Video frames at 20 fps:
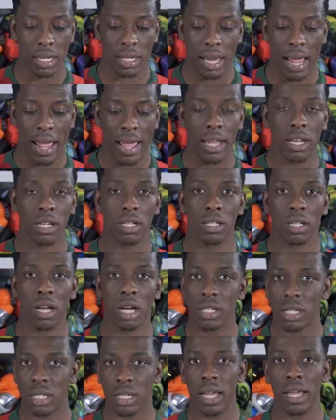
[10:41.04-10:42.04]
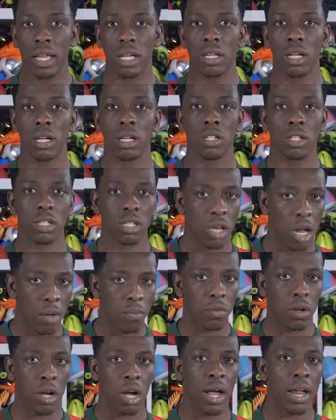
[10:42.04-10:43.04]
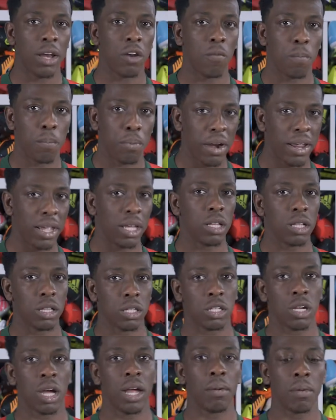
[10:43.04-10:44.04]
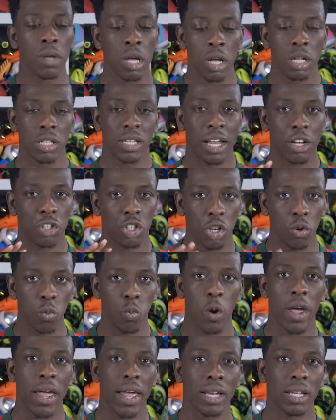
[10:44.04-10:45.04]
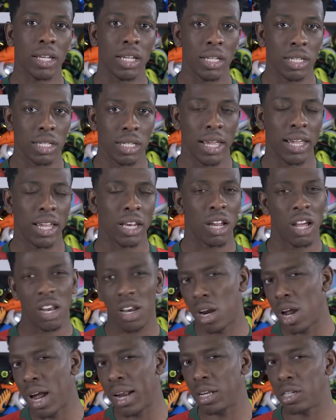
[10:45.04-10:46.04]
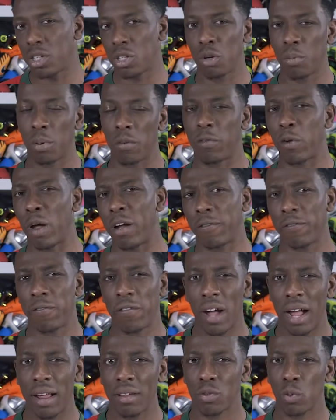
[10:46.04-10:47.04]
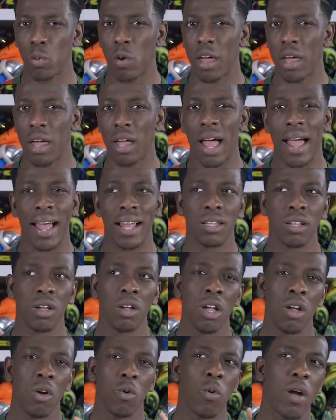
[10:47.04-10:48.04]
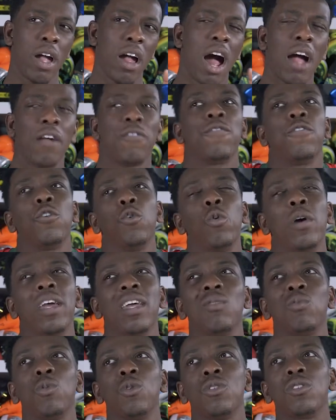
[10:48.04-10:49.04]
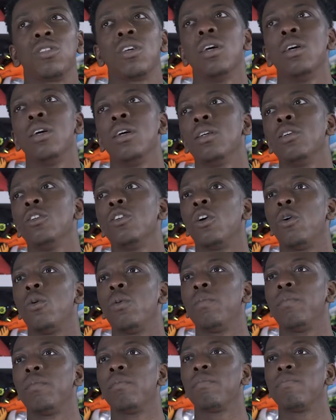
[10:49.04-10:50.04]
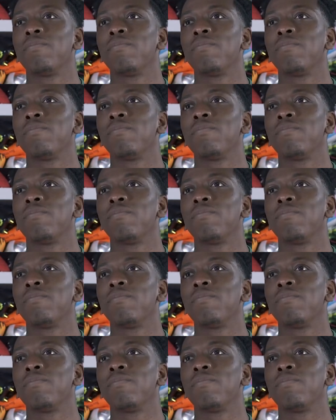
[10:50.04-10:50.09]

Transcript: is that it does take some kind of breaking time to actually wear these in, unlike the Superfly 5s, where I thought it was, you know,